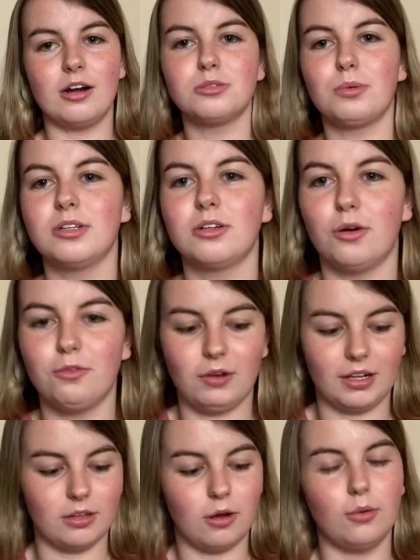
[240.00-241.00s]
just wanted to go for
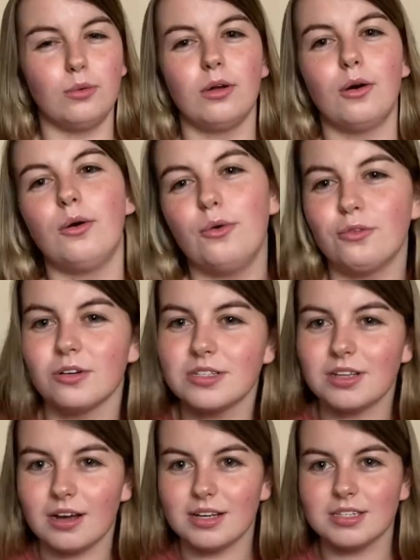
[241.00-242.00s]
like the whole
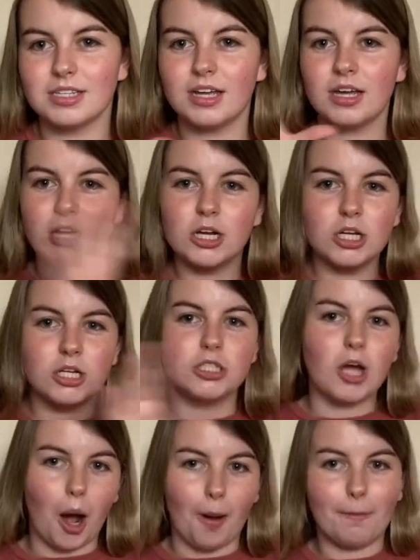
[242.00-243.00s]
oversized
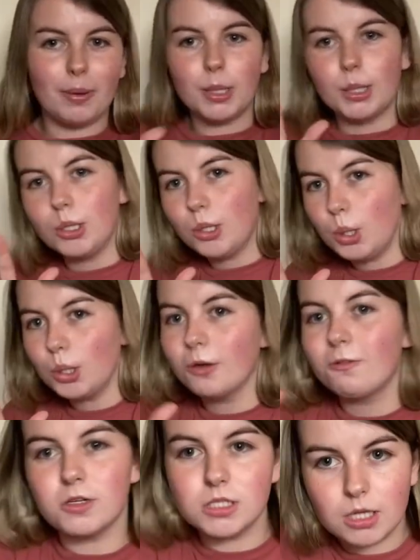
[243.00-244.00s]
top look
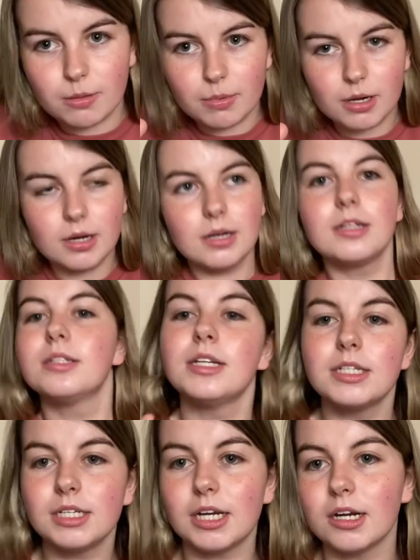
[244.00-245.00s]
for summer
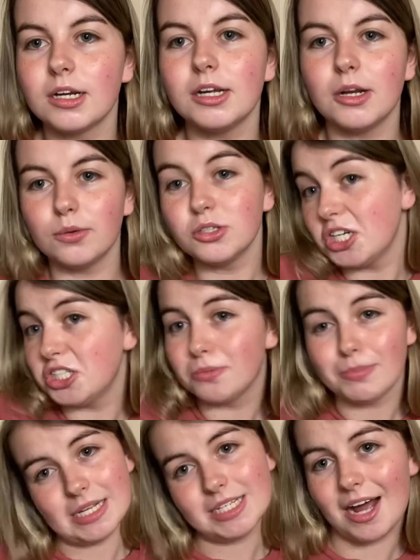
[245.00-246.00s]
this year, you know, change up
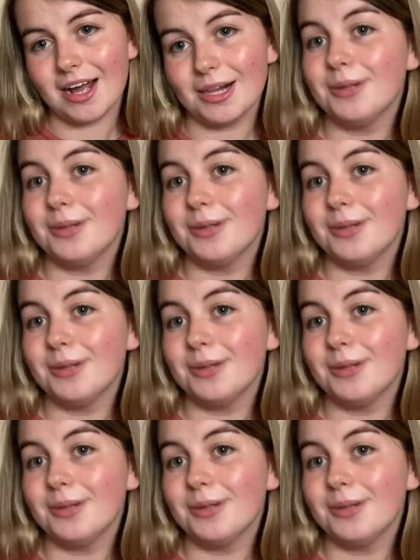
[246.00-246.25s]
my style.